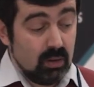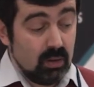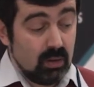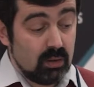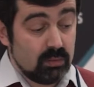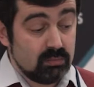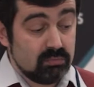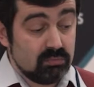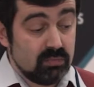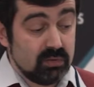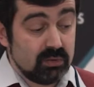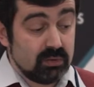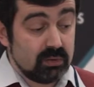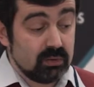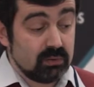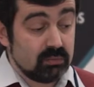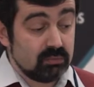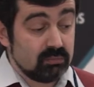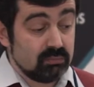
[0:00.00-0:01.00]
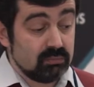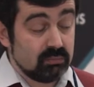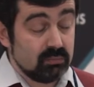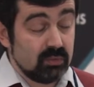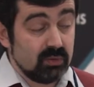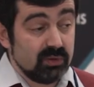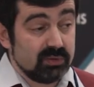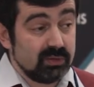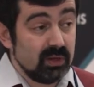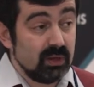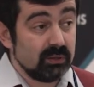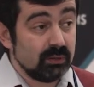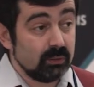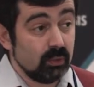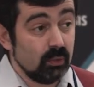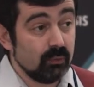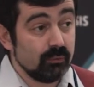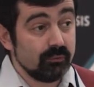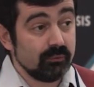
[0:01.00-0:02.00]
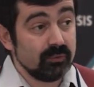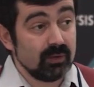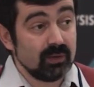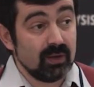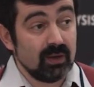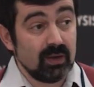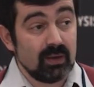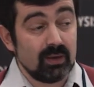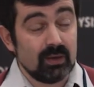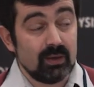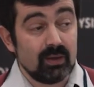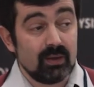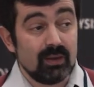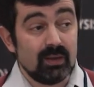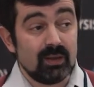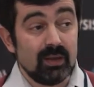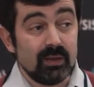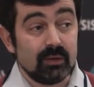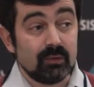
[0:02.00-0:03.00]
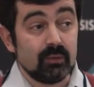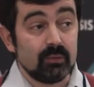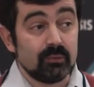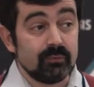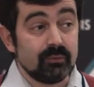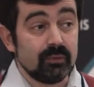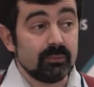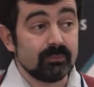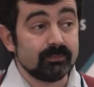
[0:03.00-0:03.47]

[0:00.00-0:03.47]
And the result of lack of